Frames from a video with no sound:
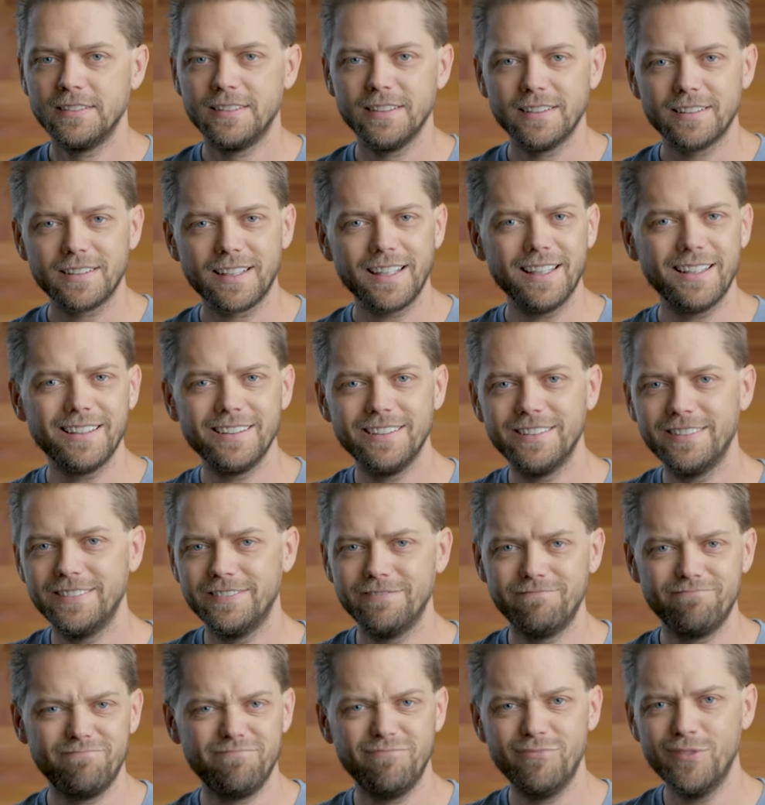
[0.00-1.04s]
just kind
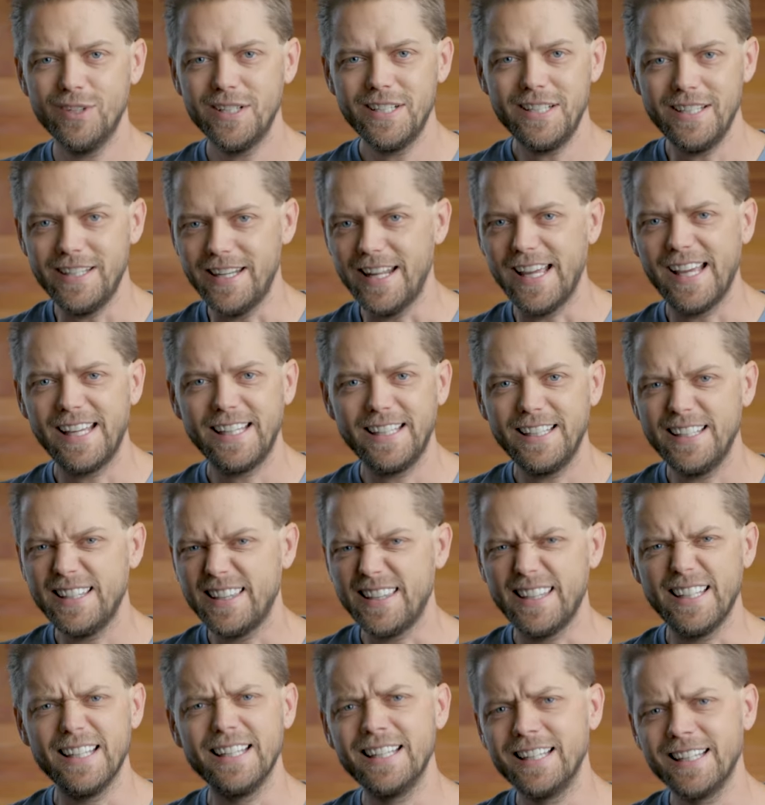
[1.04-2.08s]
of one naggy
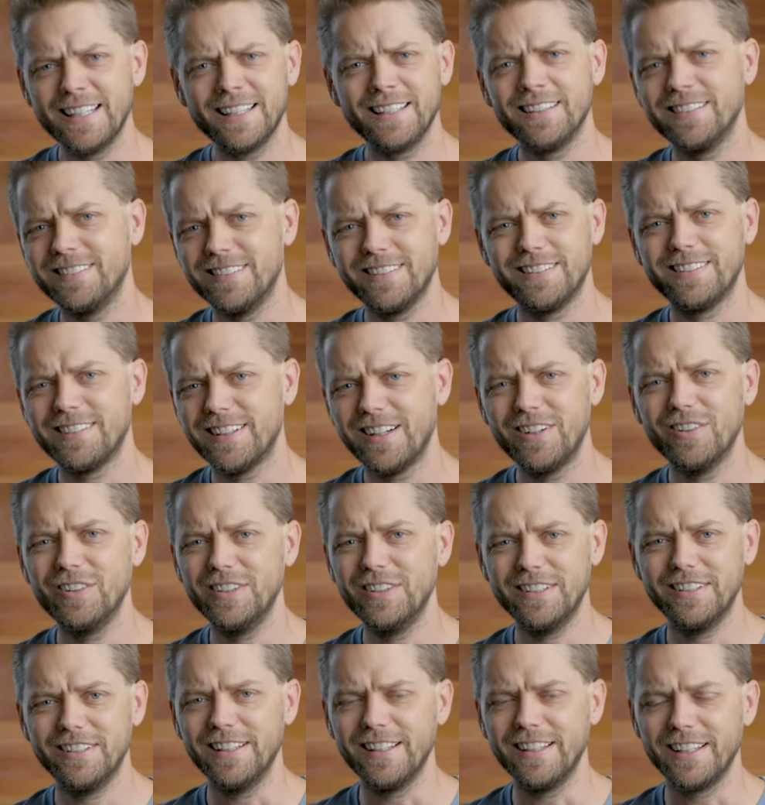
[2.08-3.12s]
thing, just
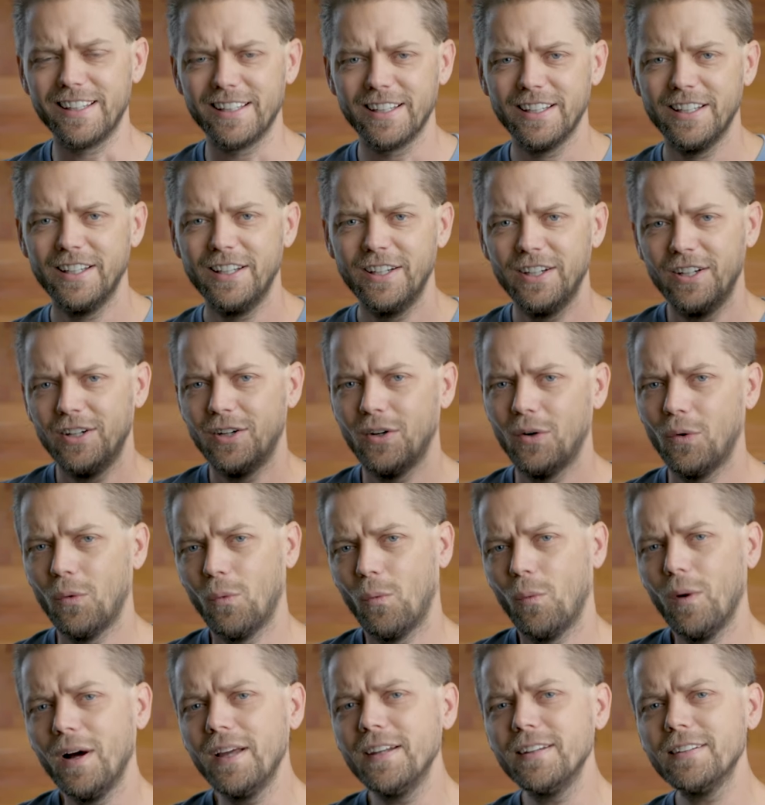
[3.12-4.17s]
always like,
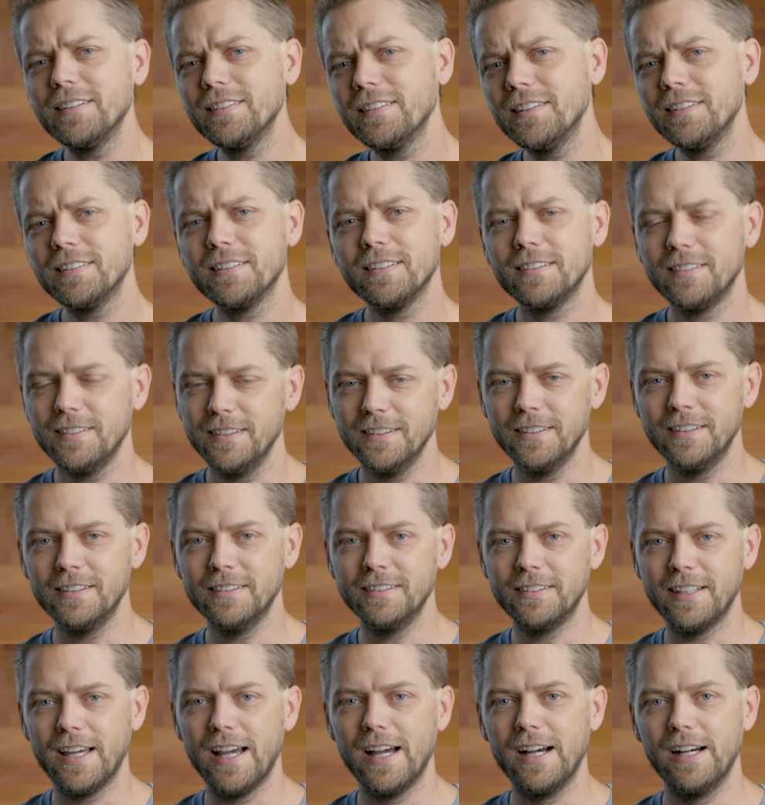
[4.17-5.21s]
why doesn't this
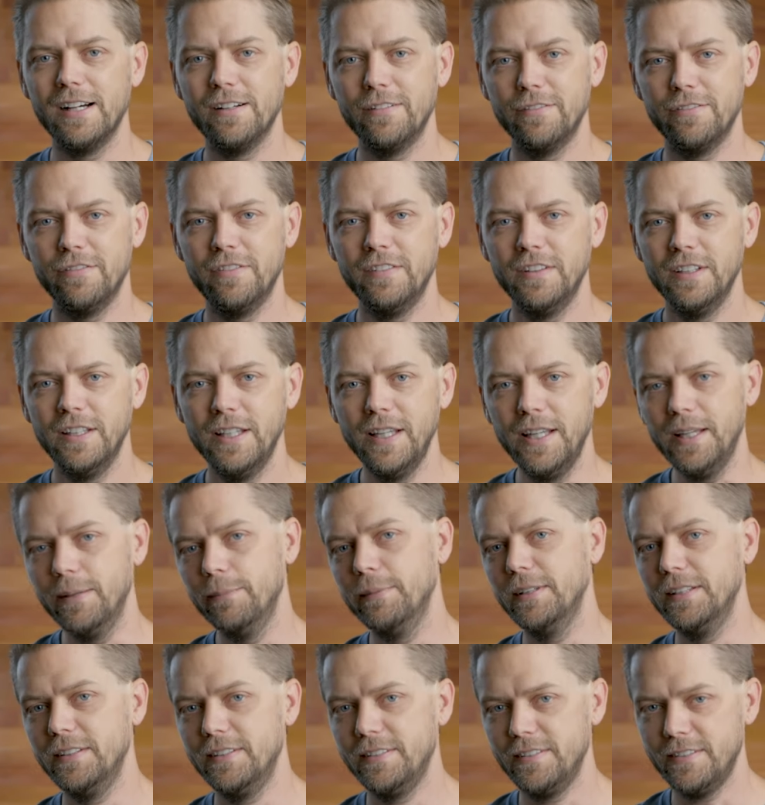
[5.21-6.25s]
lens have
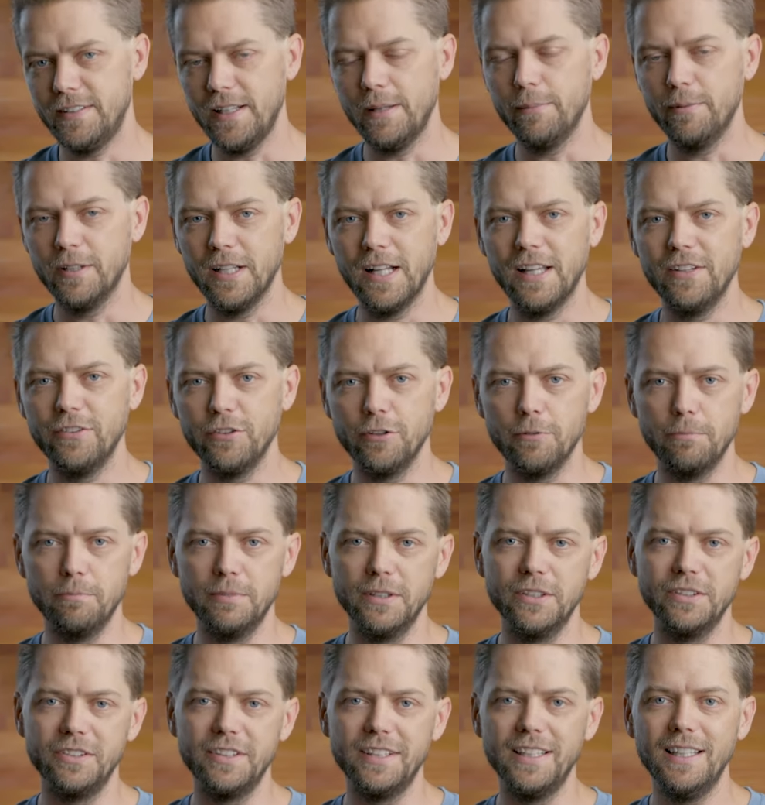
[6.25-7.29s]
image stabilizer
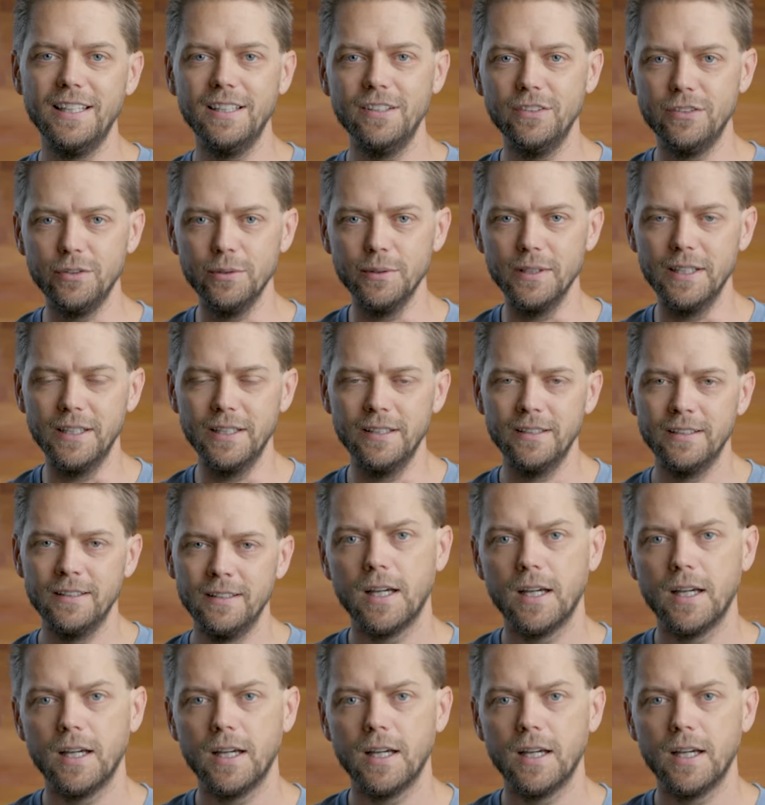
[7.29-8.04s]
built into it?